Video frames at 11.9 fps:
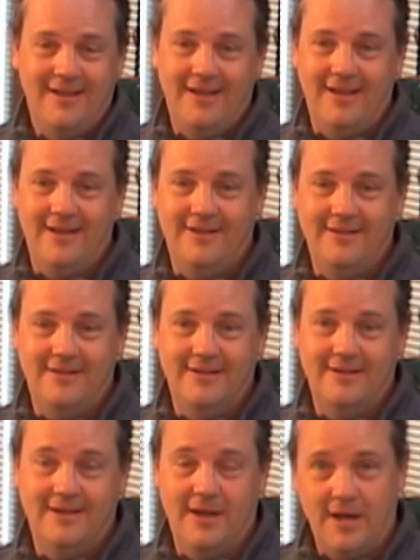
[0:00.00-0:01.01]
and
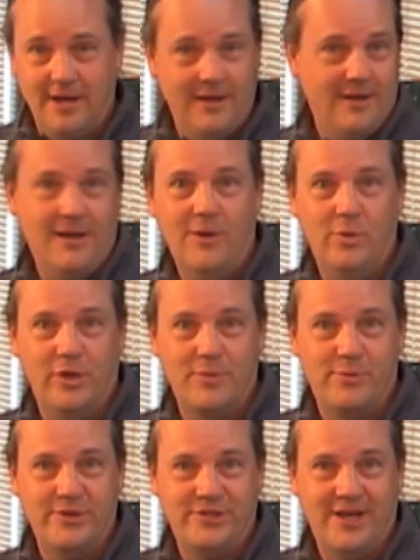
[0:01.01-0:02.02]
uh, really
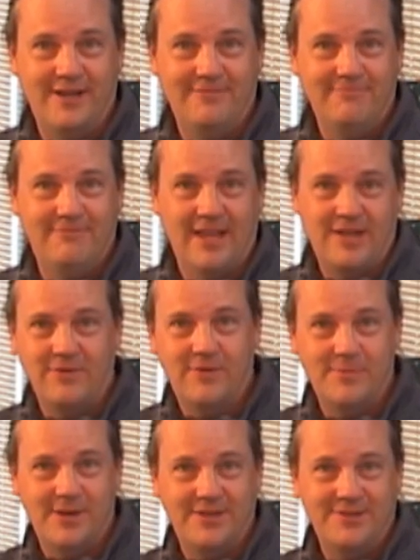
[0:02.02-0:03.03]
appreciate it. Thank you
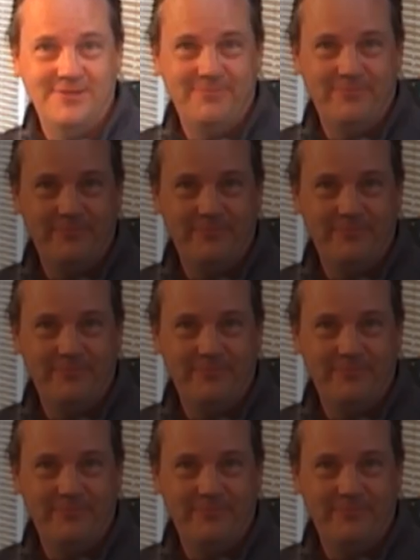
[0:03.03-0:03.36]
very much.